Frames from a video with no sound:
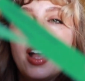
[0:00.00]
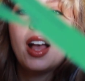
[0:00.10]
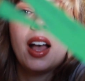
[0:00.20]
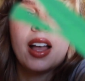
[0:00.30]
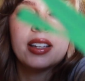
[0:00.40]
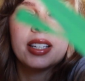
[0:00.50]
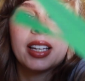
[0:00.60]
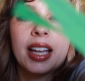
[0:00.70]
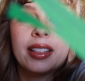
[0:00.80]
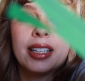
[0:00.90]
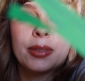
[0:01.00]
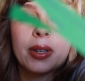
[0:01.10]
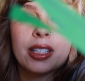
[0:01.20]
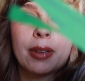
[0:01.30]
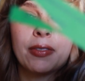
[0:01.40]
uh, to cut these
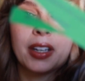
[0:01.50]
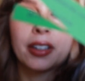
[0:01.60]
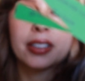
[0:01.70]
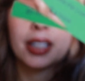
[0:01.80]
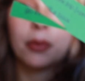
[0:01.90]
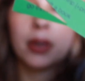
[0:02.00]
ones. My fingers like